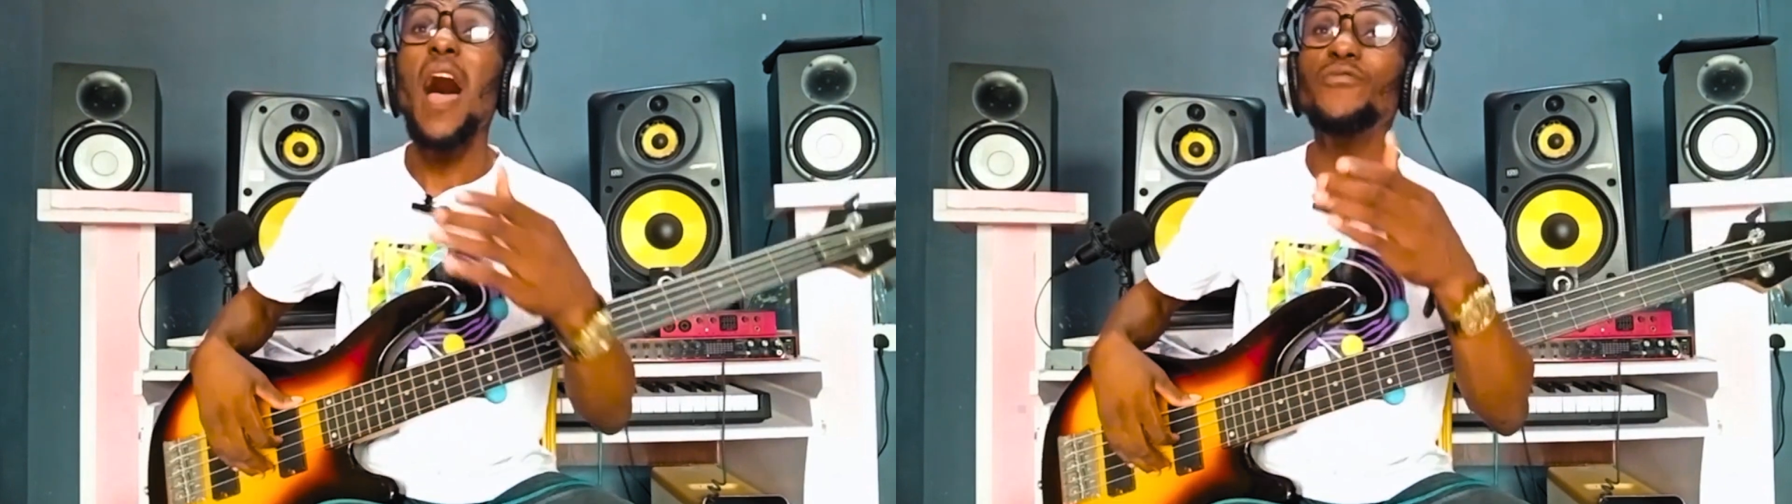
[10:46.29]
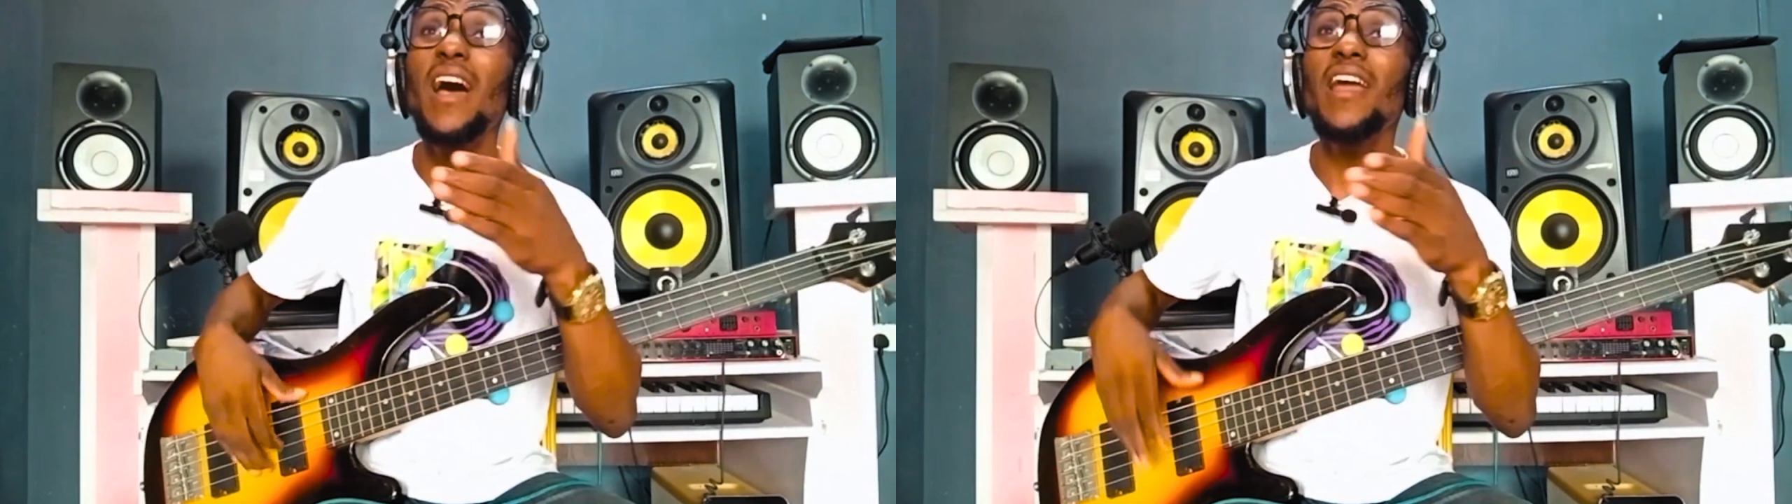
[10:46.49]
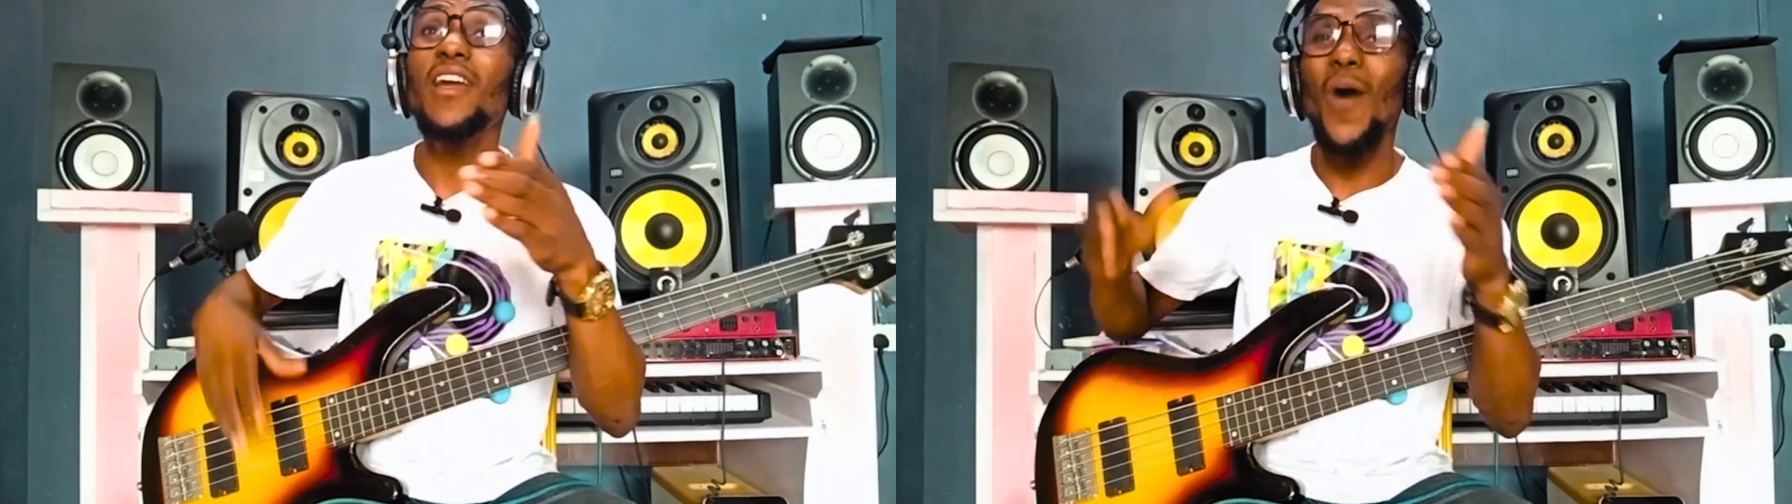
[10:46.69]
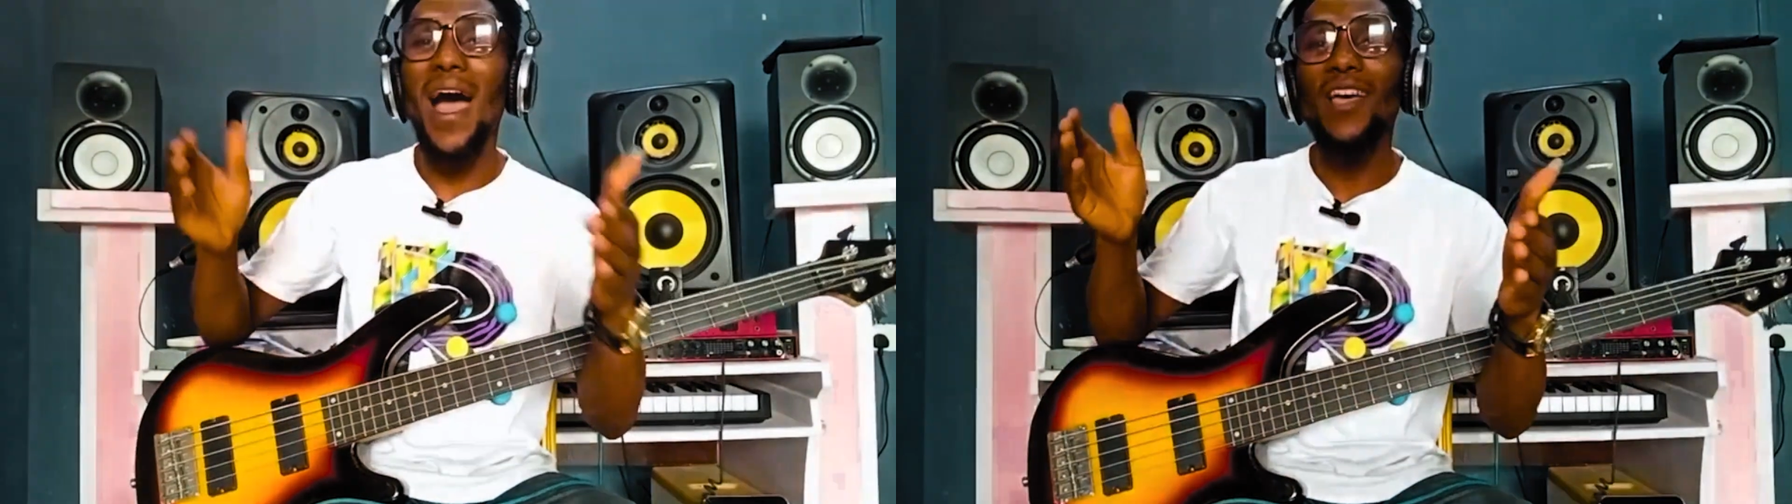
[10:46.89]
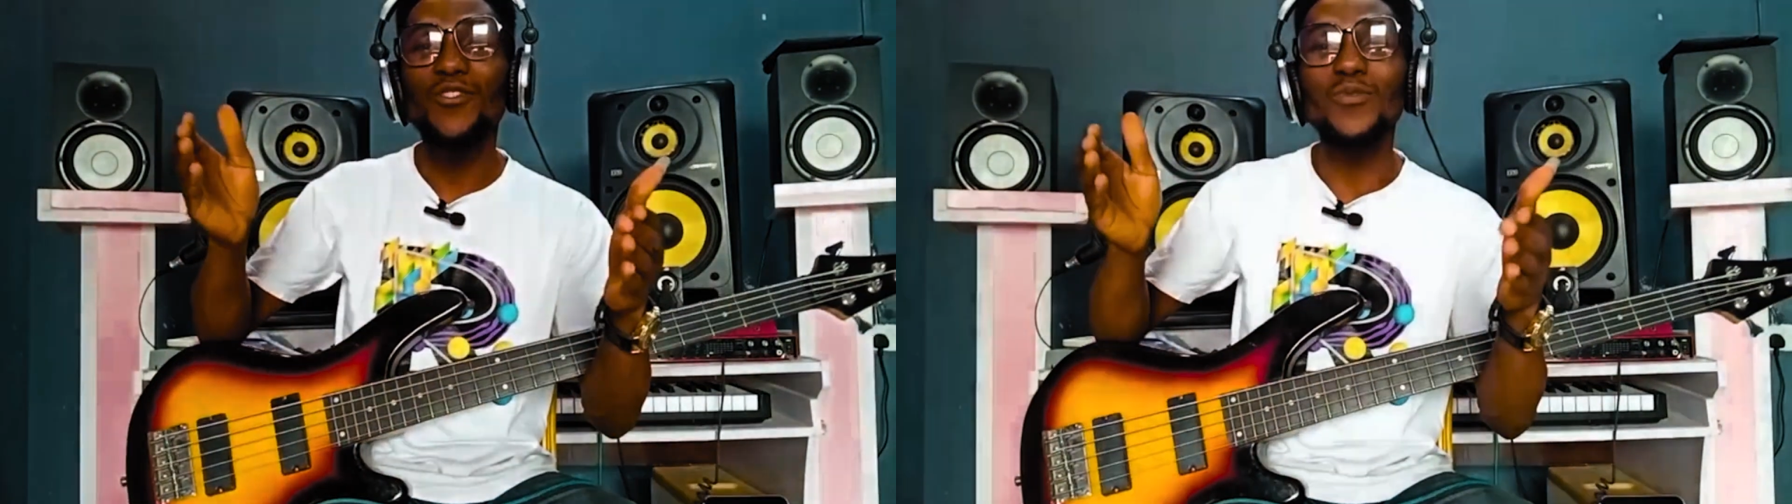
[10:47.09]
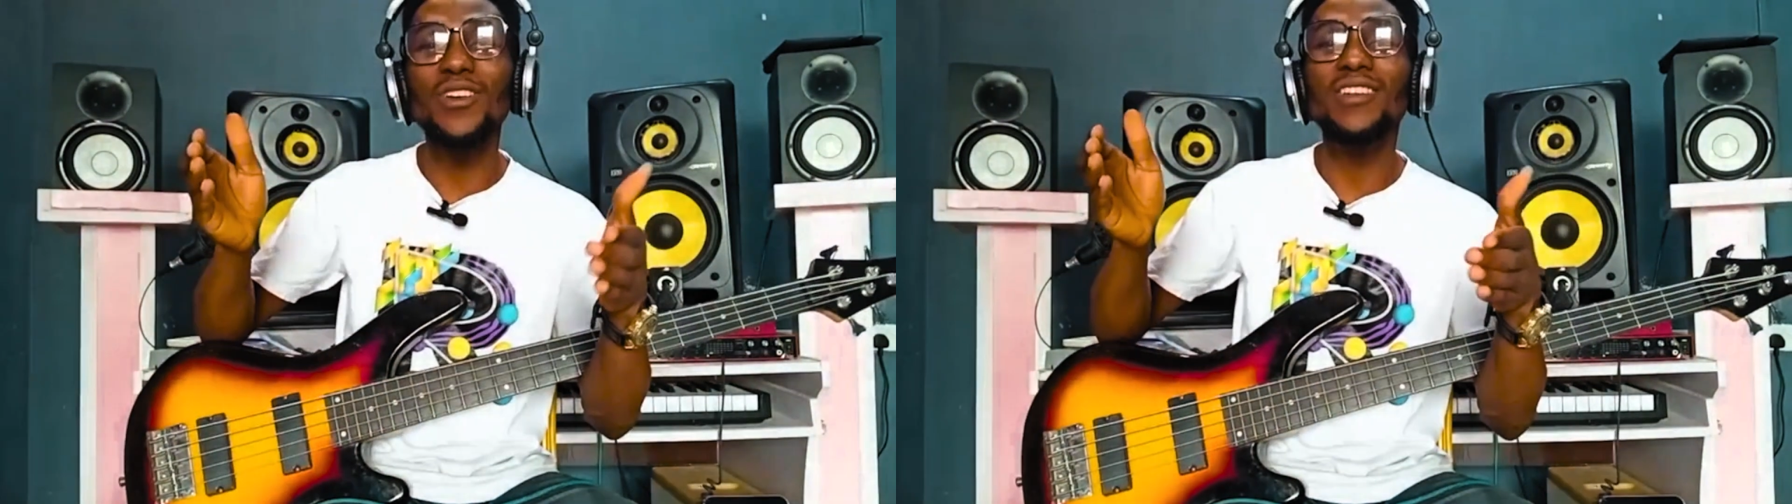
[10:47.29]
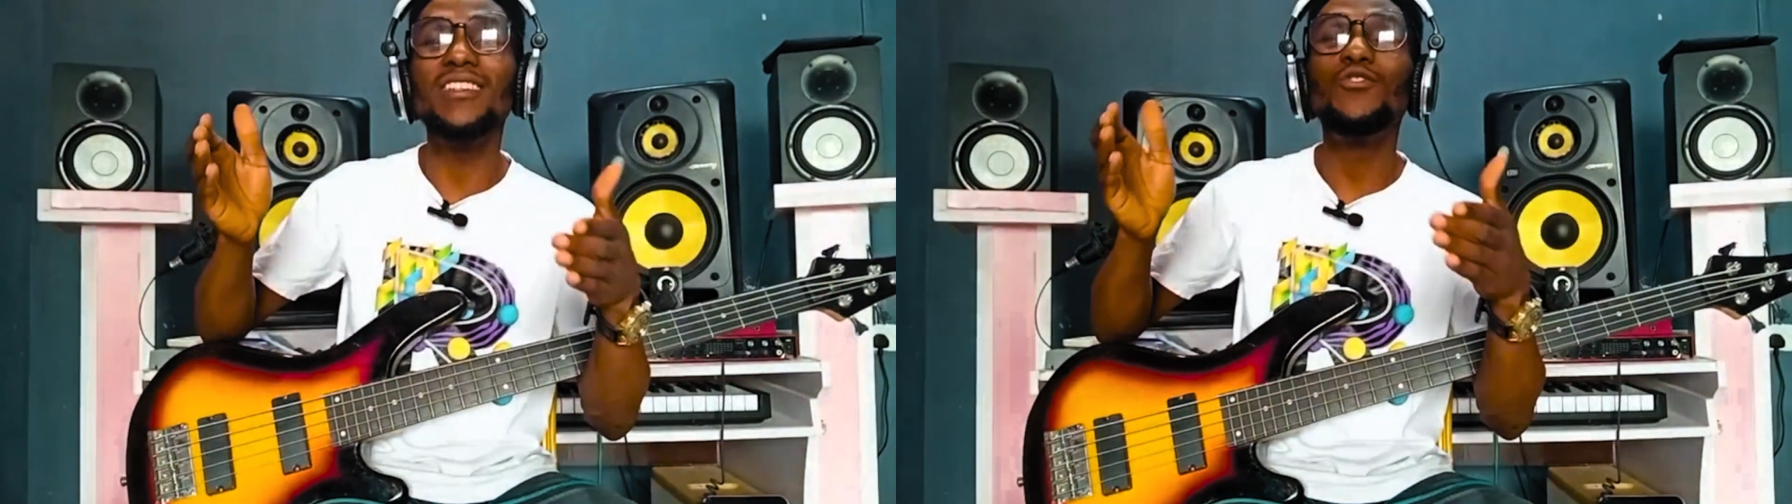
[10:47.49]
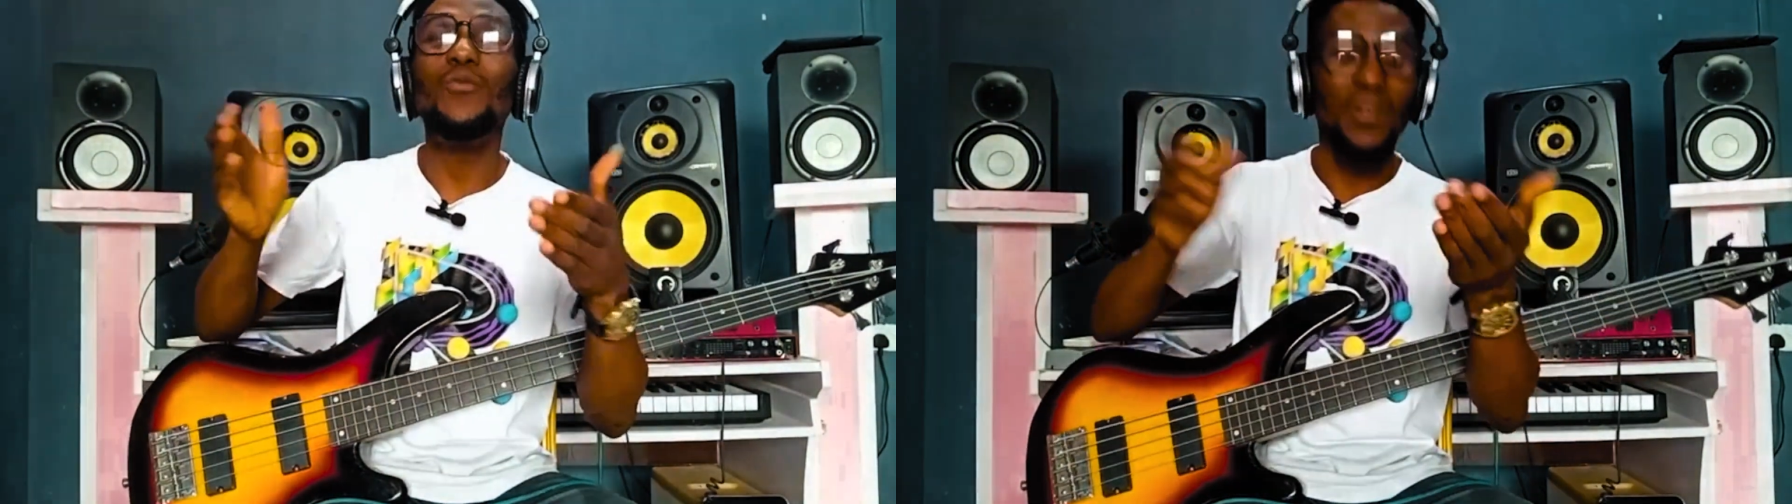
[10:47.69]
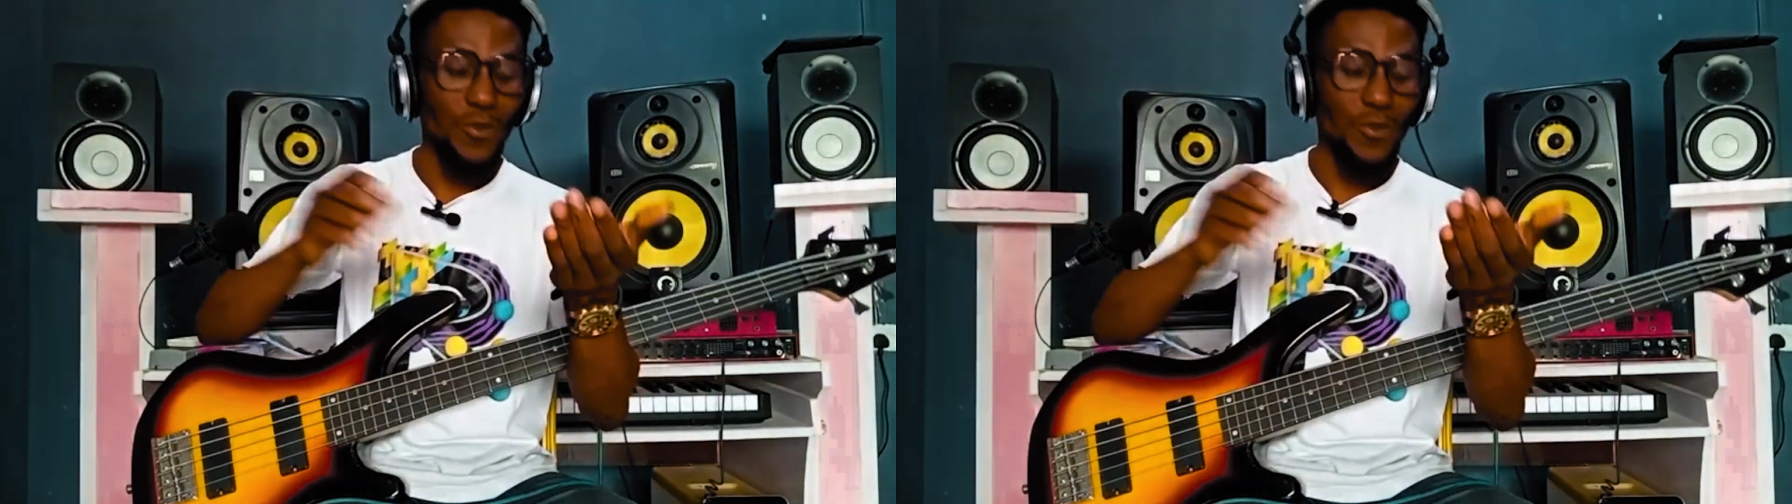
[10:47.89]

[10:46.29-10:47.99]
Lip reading: a while, you will